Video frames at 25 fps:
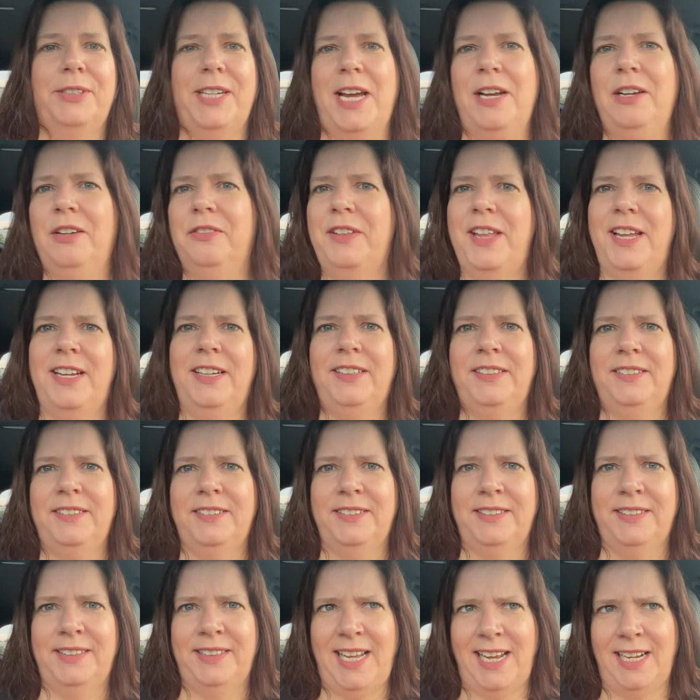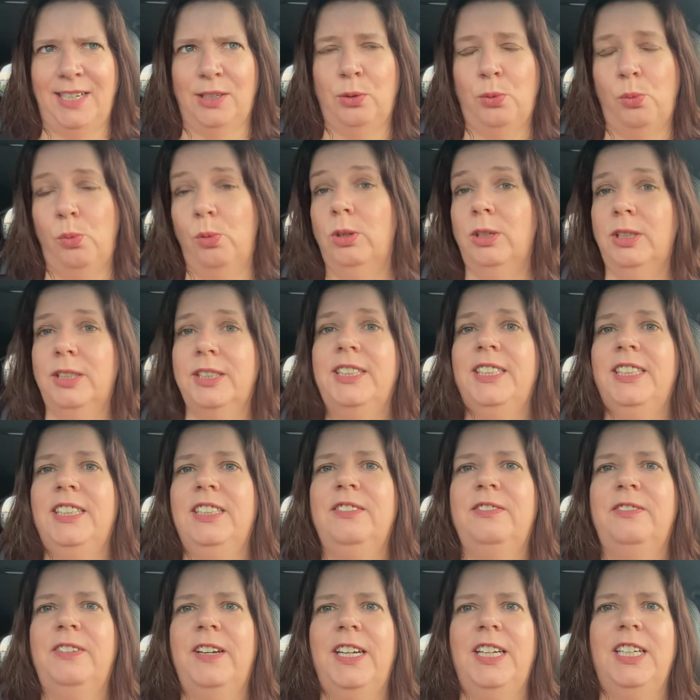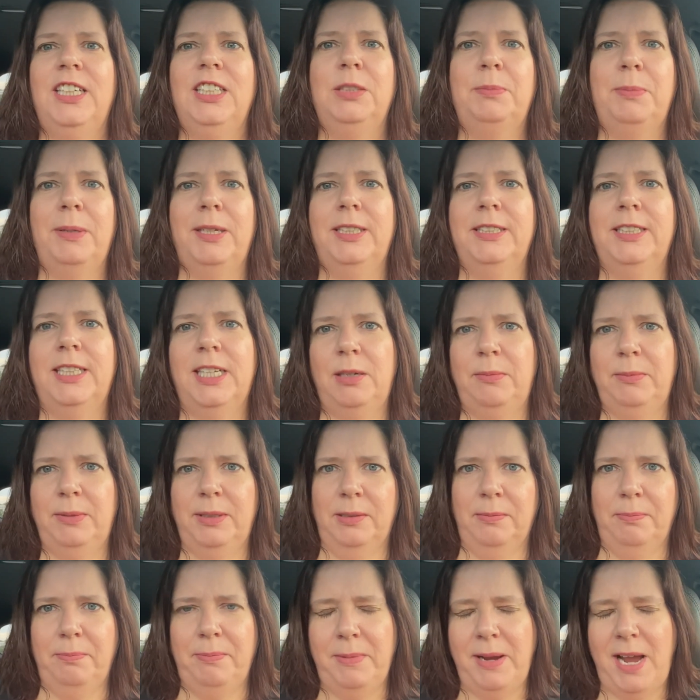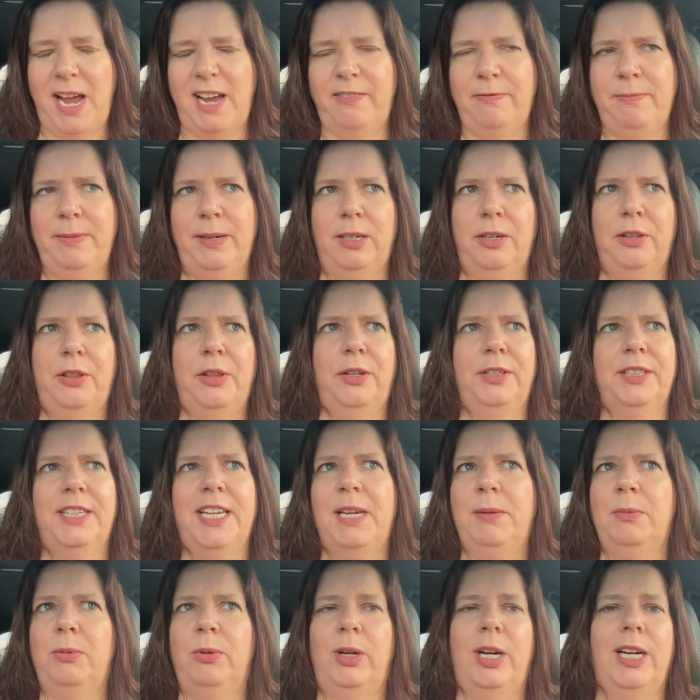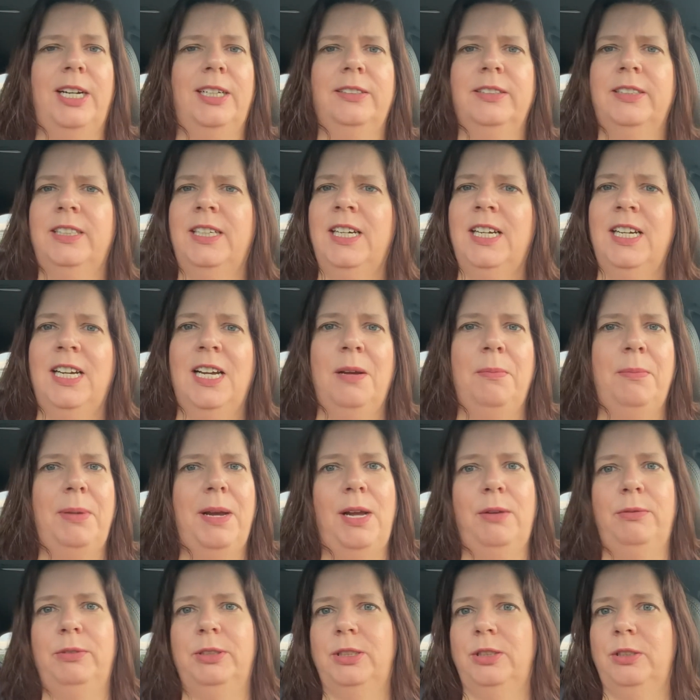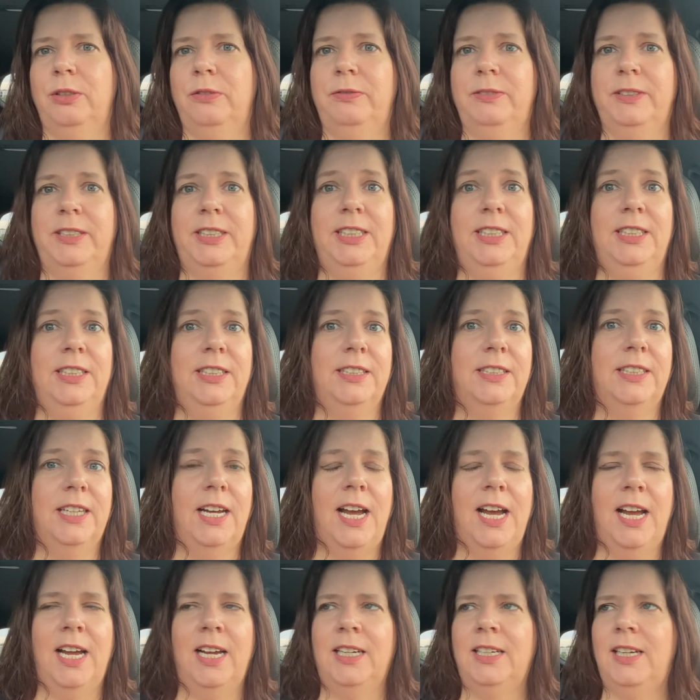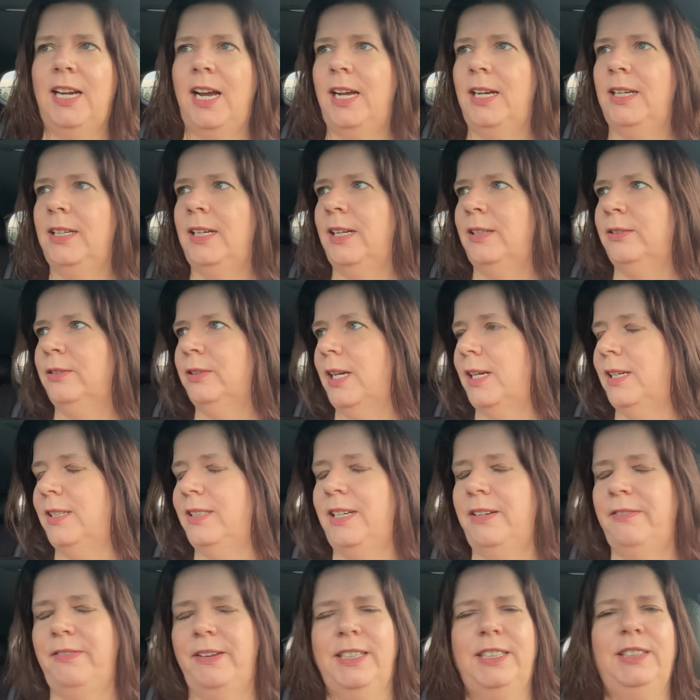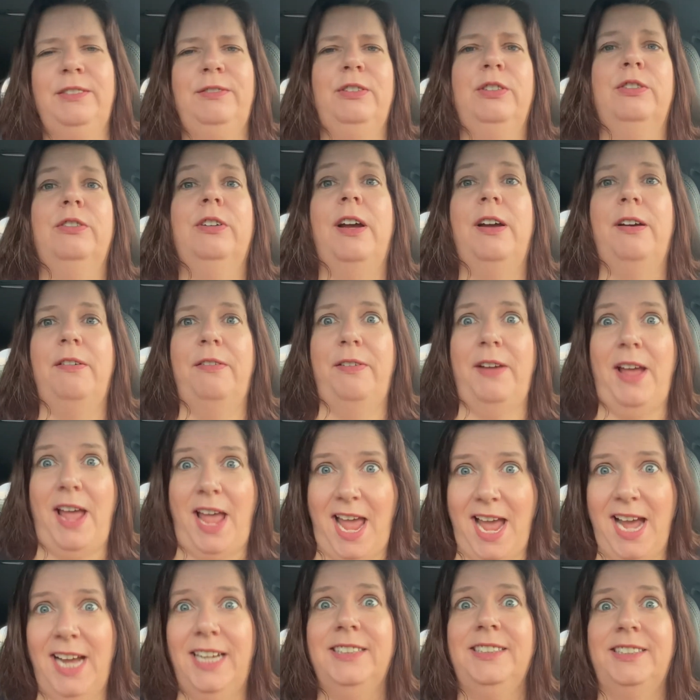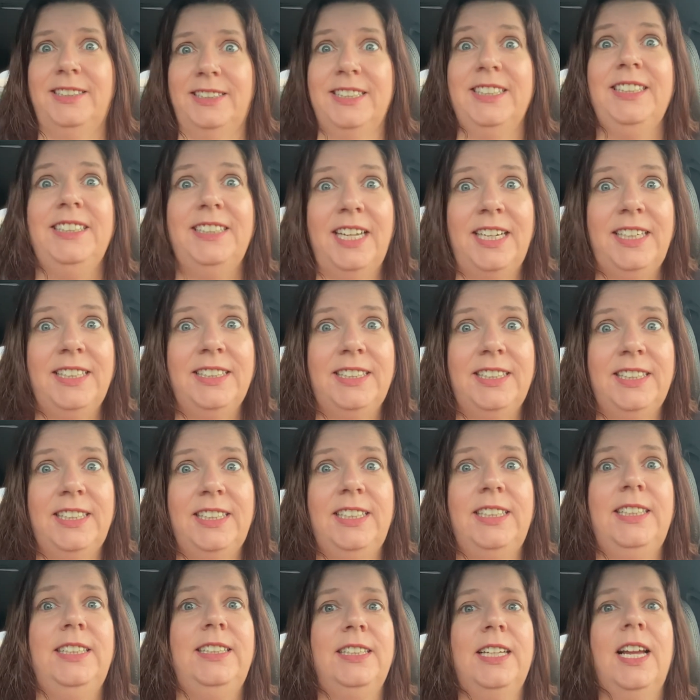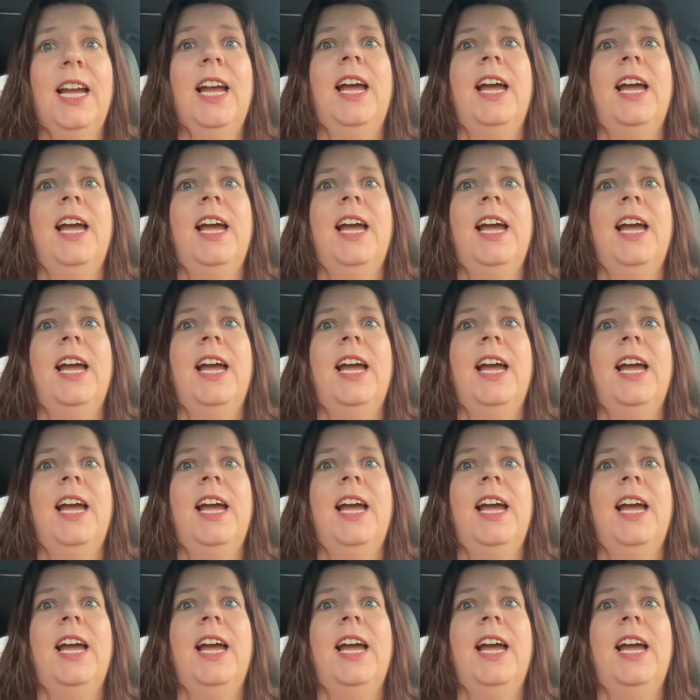out of that quarantine phase by the time the half marathon came around, but I was so fatigued. If any of you have had C19,